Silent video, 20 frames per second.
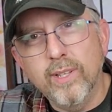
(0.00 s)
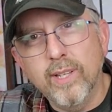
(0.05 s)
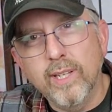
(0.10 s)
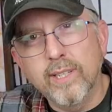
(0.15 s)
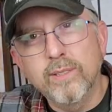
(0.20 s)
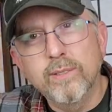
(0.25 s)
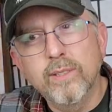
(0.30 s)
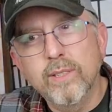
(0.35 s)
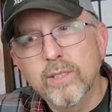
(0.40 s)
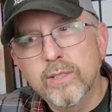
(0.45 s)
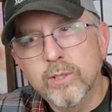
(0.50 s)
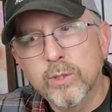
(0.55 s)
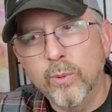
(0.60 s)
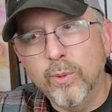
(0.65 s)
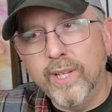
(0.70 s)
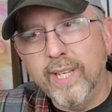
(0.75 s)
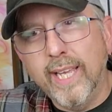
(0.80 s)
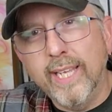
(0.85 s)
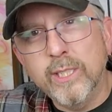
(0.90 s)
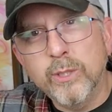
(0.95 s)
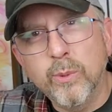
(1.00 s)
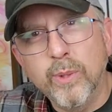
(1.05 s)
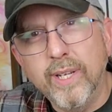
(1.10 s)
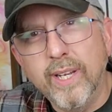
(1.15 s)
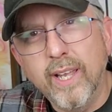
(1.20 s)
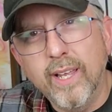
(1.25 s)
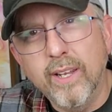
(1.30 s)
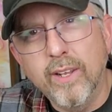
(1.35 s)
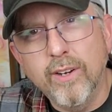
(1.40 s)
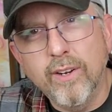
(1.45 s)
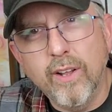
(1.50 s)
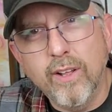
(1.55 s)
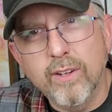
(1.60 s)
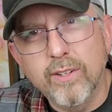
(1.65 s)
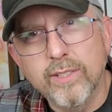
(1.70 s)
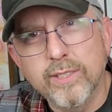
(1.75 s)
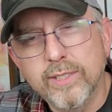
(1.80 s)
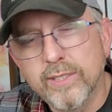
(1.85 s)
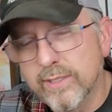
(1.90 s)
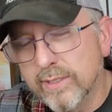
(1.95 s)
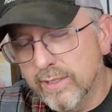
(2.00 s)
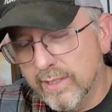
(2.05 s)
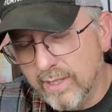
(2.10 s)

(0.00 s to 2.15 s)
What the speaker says: like $2,900.